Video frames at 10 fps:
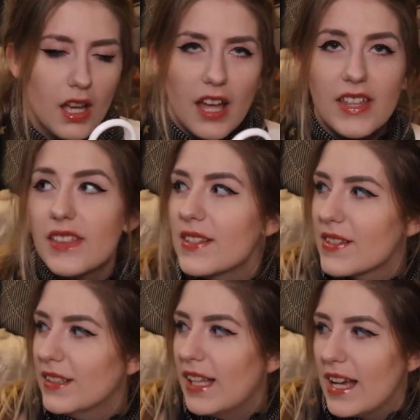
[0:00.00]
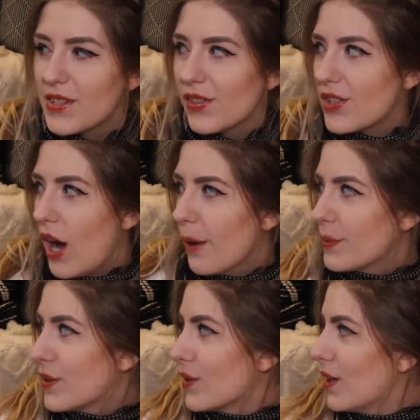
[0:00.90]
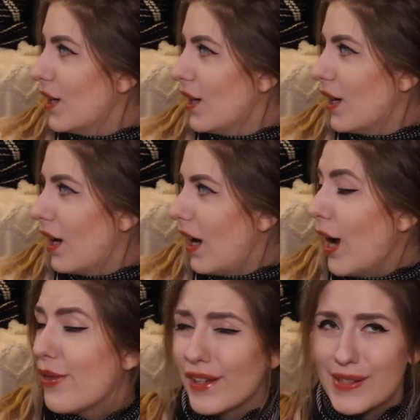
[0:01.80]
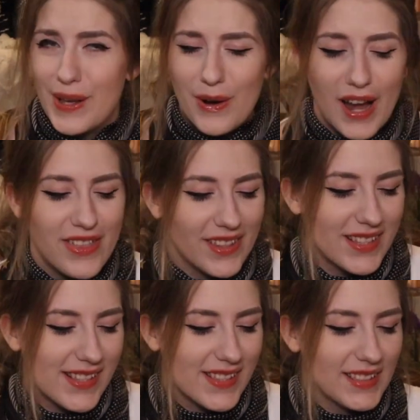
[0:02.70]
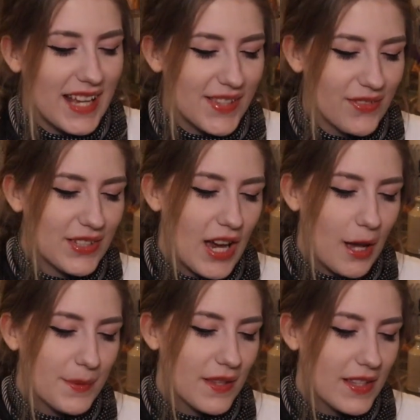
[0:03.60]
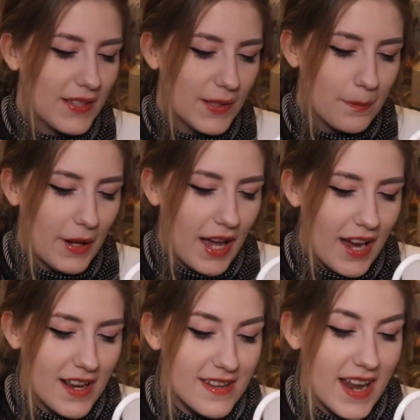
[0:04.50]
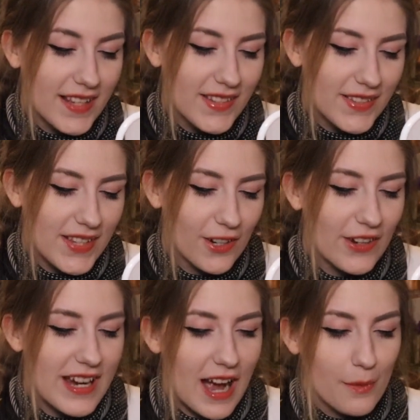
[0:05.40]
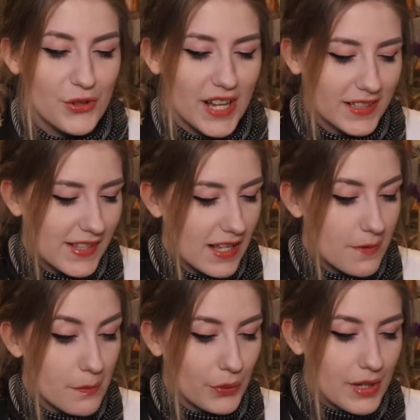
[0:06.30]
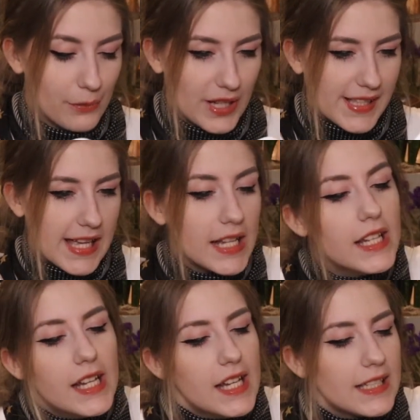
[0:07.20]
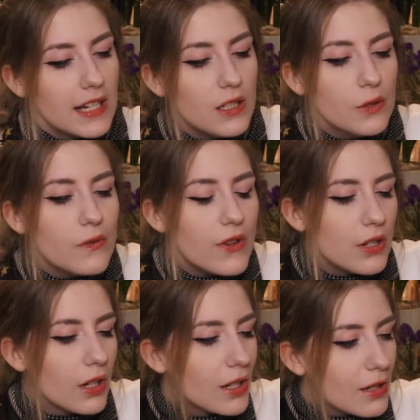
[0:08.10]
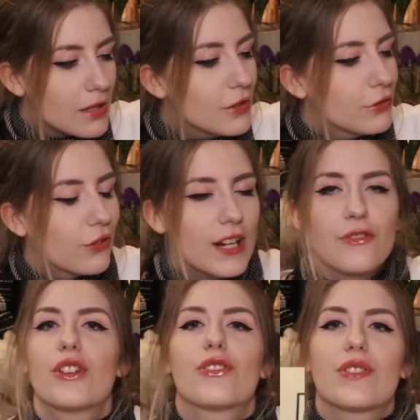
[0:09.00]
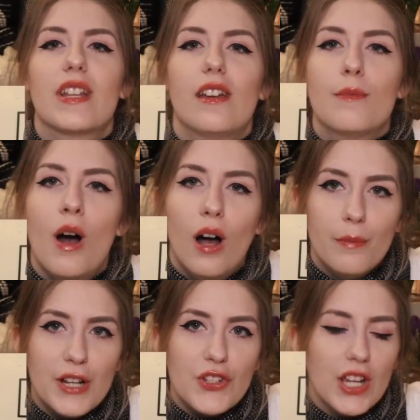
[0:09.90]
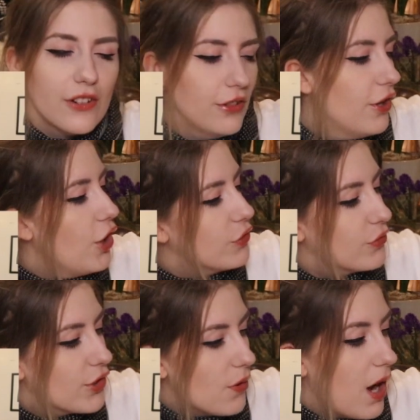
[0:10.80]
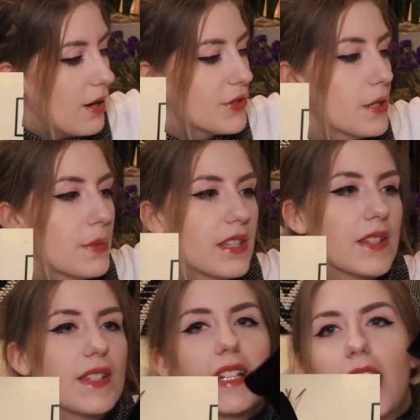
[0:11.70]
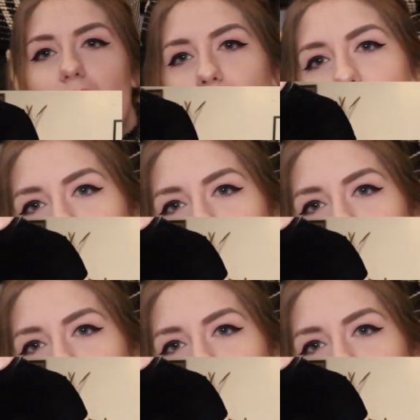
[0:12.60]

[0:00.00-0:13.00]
I think this is the last of the tops. I think so. I think this is the last of the tops. This is by Necessary Objects, and boy was it. Now you've heard Fran Drescher's name on my channel so often, but this again